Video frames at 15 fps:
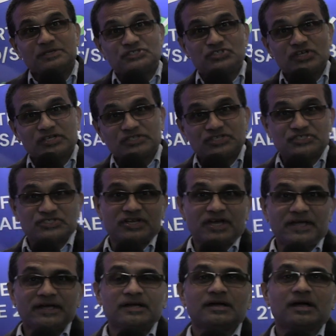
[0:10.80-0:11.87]
is Jagdish
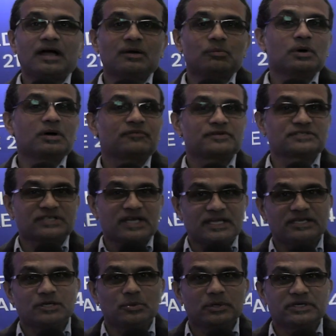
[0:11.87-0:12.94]
Nayak. I work for
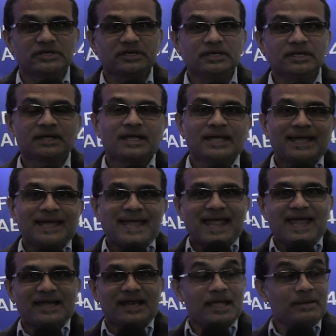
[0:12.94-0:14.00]
Cycuity
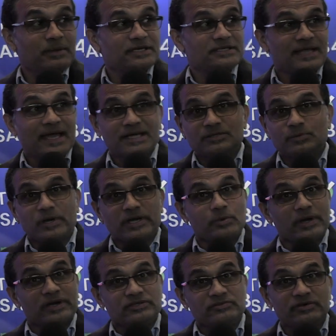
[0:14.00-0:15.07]
and I'm at DAC
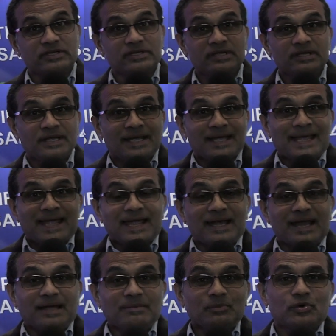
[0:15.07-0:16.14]
2023
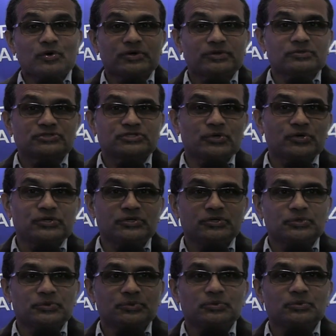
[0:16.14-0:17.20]
and I'm going to show
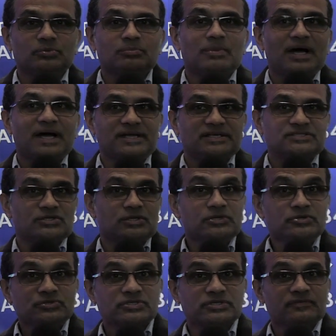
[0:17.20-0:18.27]
you my
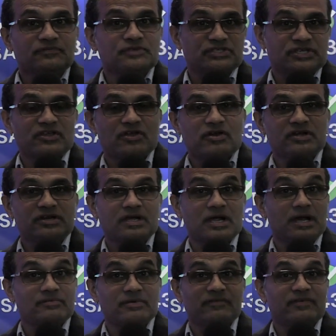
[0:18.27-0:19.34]
solution for security
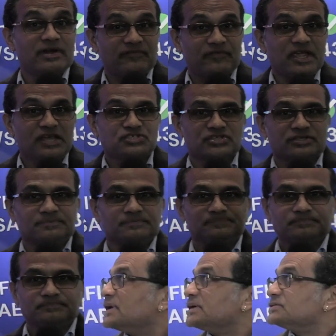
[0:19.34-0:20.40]
hardware verification.
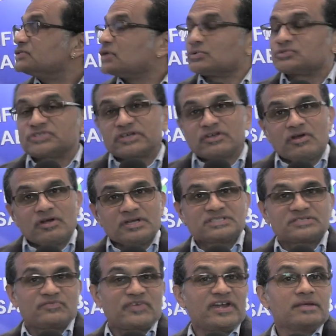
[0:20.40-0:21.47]
So security
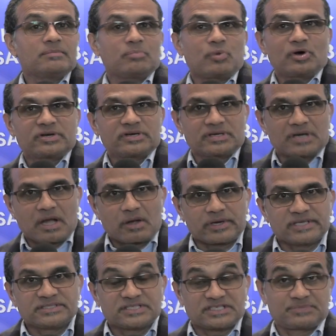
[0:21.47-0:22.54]
is very important
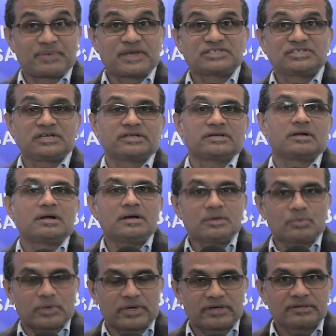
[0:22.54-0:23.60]
nowadays, especially in
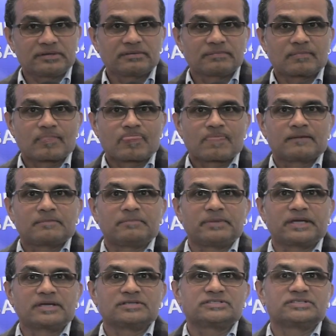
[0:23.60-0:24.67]
hardware,
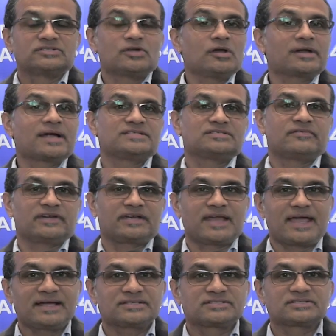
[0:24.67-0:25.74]
because there's all kinds of
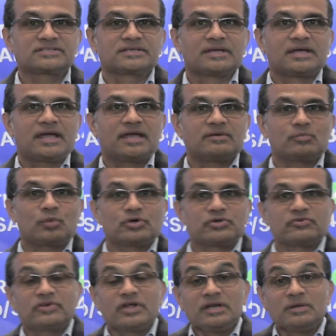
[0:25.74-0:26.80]
attacks, and what
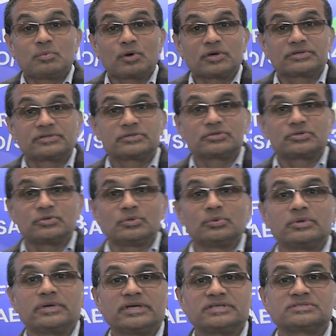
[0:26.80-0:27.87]
you really want to
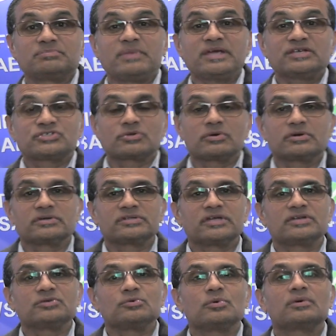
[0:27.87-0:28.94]
do is make sure
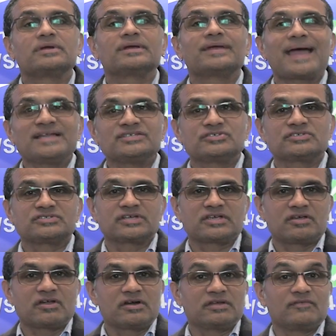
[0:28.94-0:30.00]
that you catch your
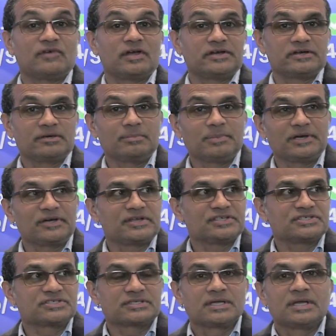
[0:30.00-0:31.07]
security
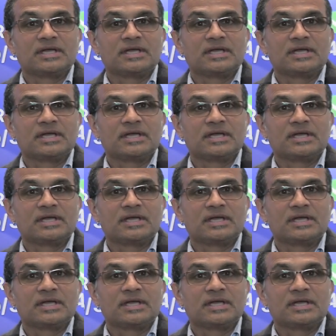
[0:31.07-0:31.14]
vulnerabilities